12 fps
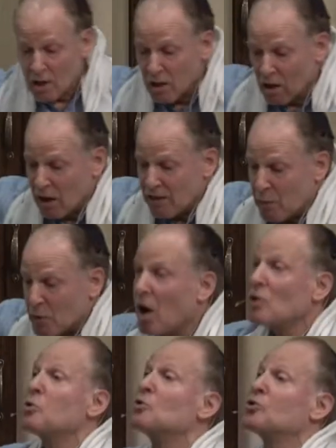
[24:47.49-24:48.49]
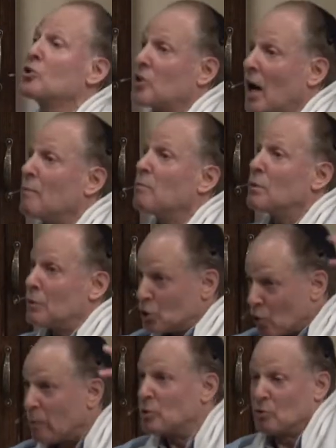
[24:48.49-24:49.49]
uh, they would also cite the
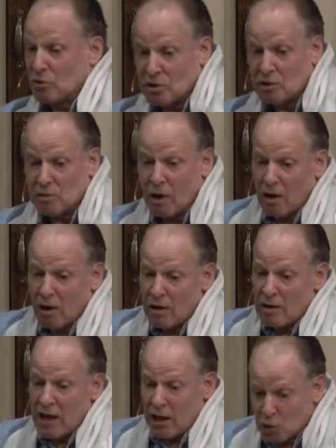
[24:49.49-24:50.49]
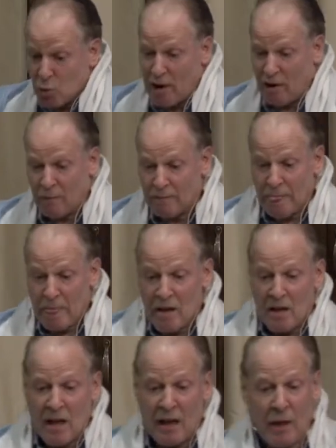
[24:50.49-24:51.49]
scriptures uh, as well.
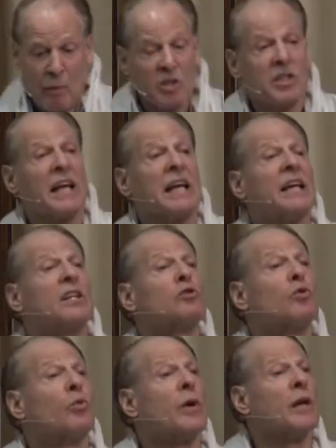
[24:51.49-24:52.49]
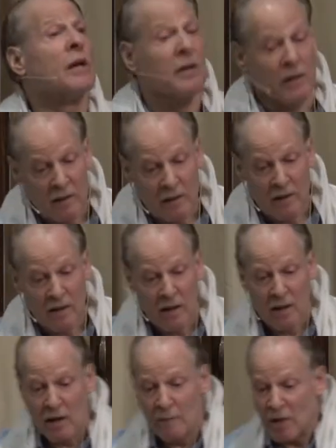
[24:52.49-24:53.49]
And they would say, It is written.
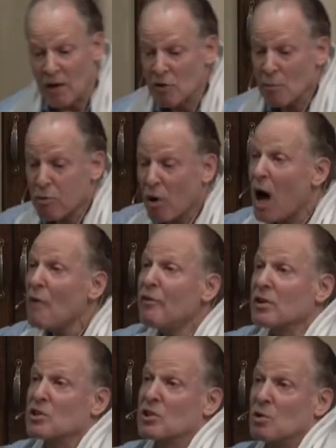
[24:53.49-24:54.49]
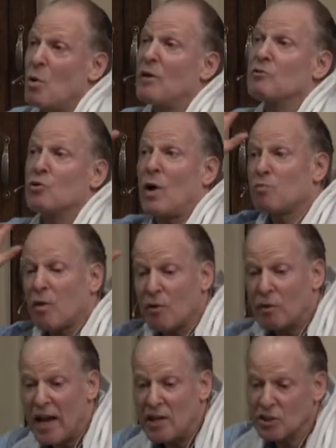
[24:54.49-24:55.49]
Even the prophets who had direct
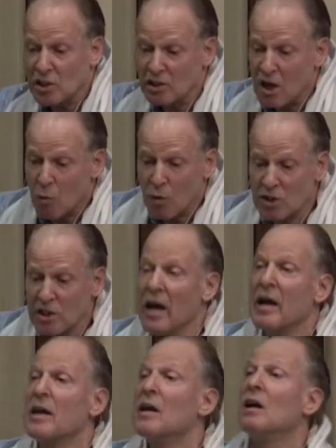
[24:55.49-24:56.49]
revelation would say,